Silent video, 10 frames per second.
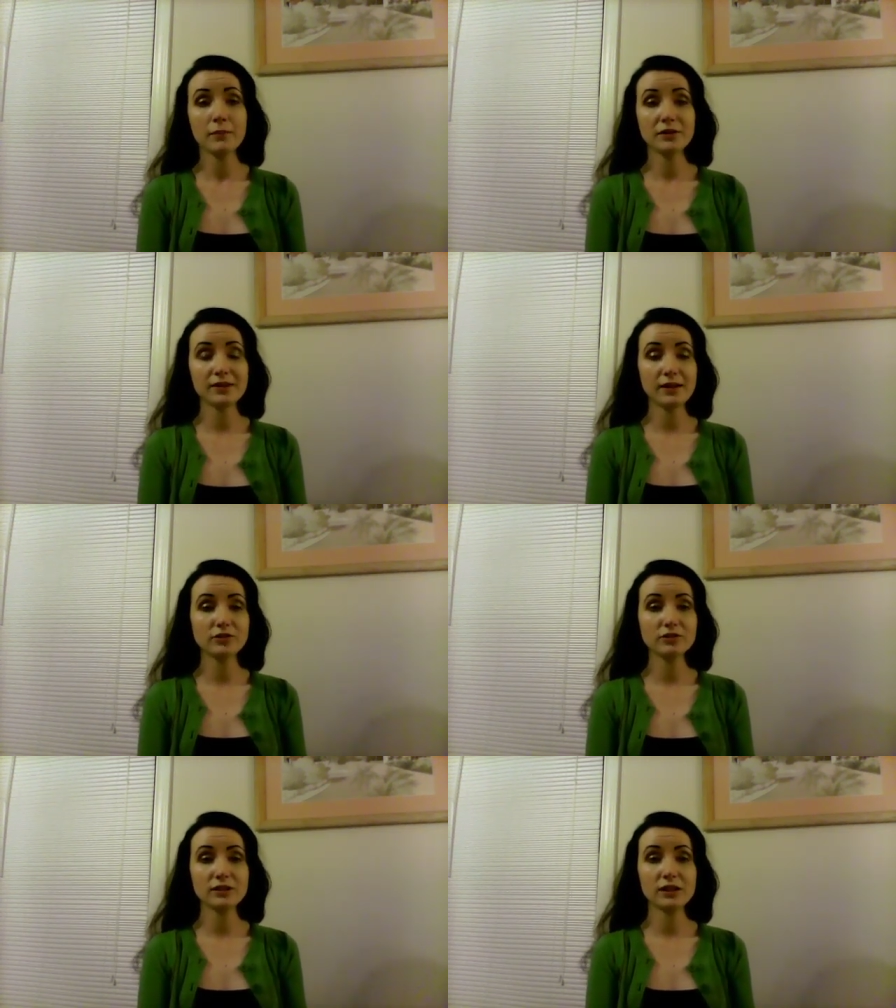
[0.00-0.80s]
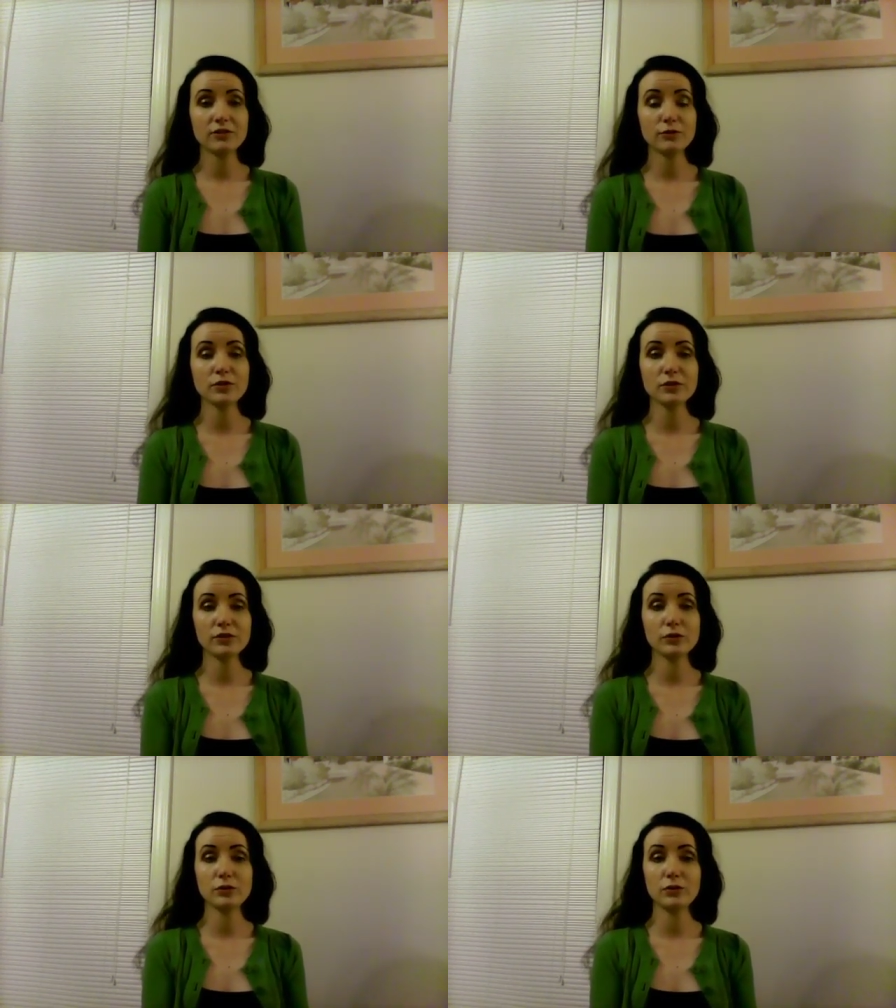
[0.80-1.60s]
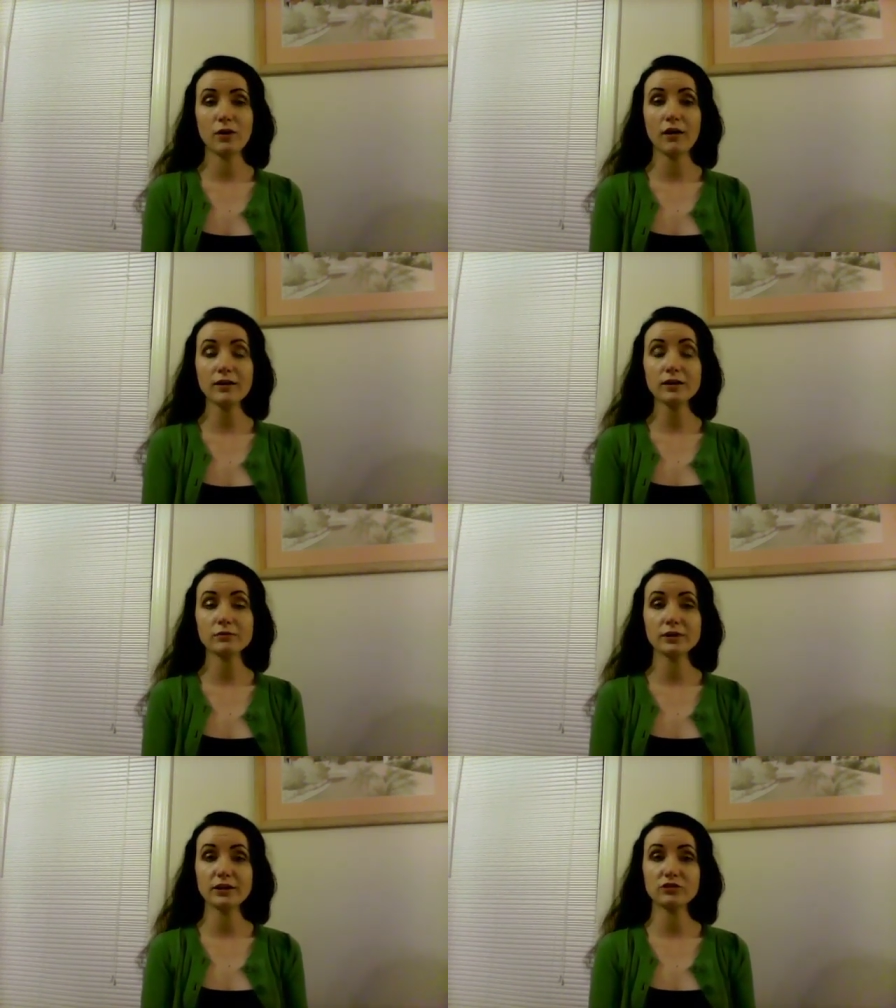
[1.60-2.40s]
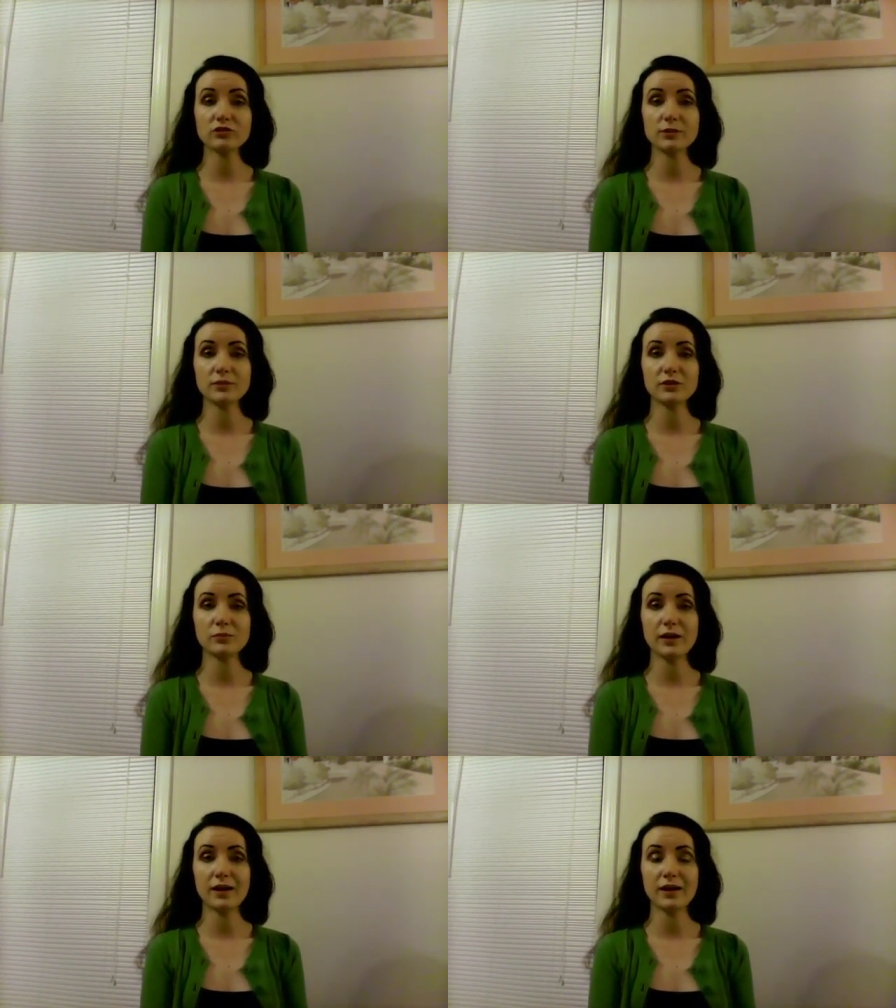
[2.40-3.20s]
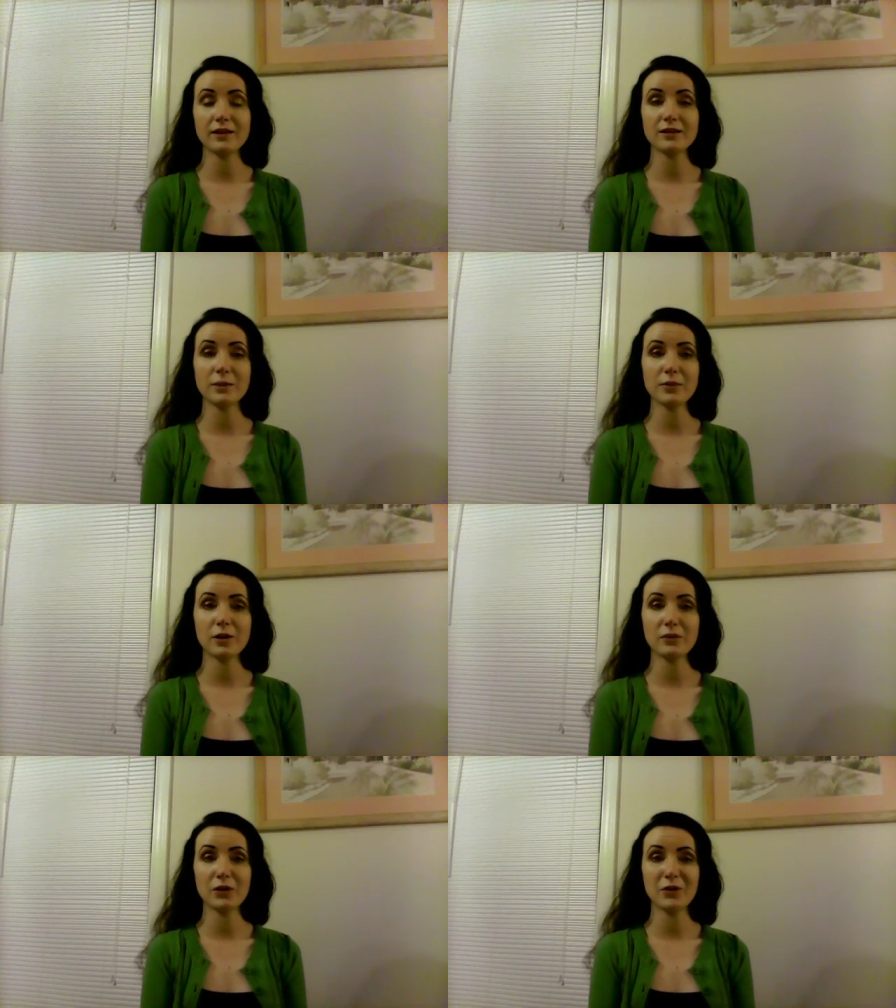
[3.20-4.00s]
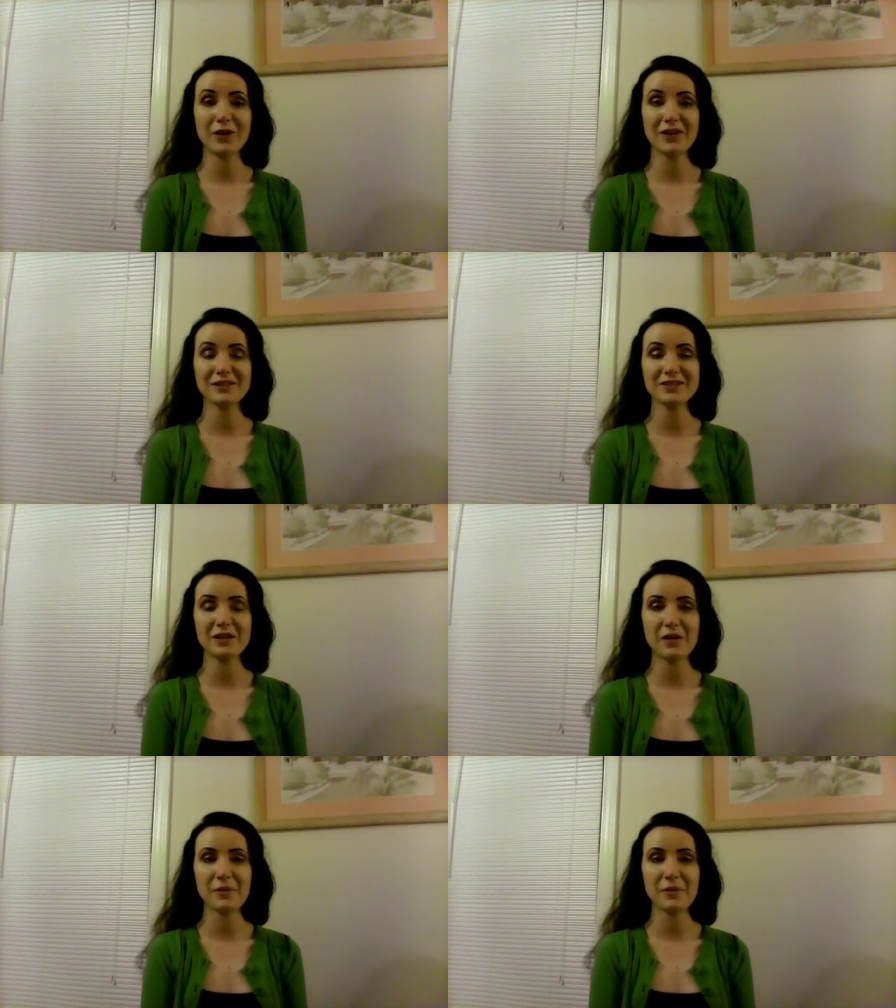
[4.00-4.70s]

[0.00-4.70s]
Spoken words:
Potentially, for those of you who are in relationships, you may end up coming across